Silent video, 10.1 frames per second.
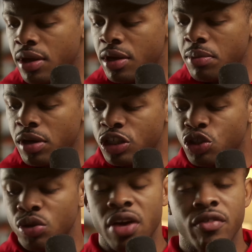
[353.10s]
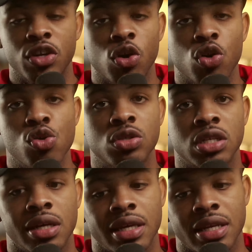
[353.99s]
because you never know who's
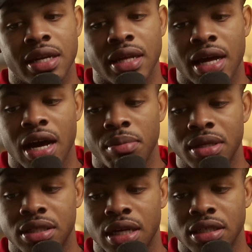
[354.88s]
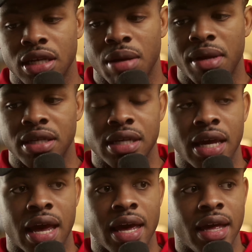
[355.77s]
looking in the comments section that may say,
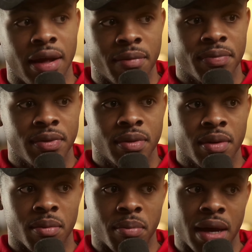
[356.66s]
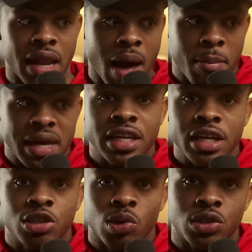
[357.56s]
hey, man, I may
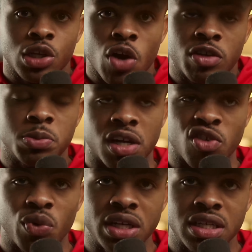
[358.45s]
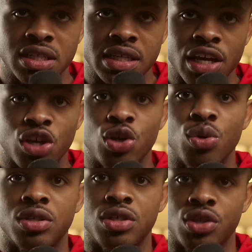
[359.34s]
need your service. But if we just say
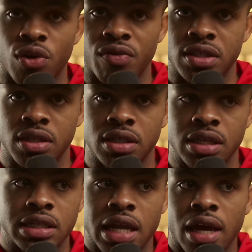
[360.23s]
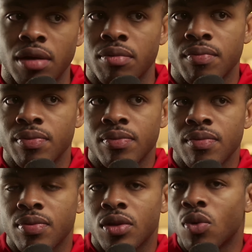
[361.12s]
youth services, it's like,
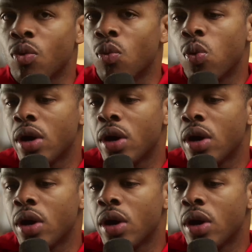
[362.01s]
what